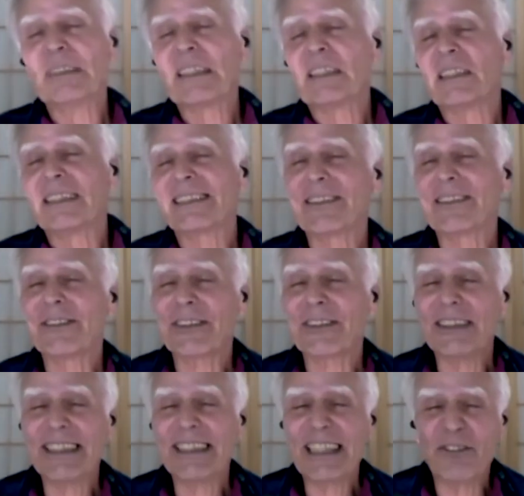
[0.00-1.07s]
to the
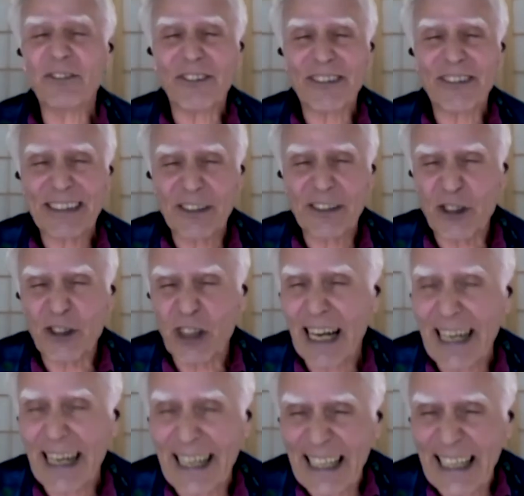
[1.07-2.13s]
leverage
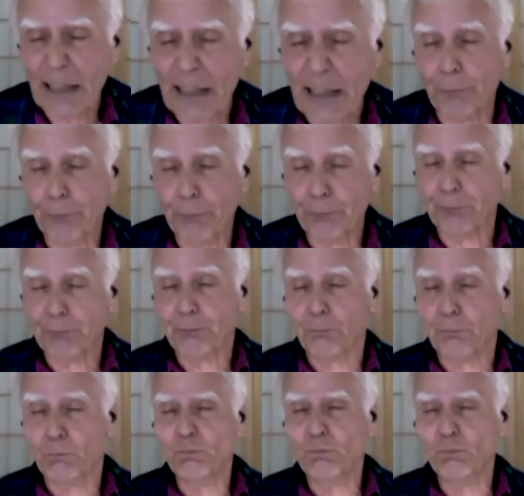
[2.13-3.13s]
arm. Mm-hmm.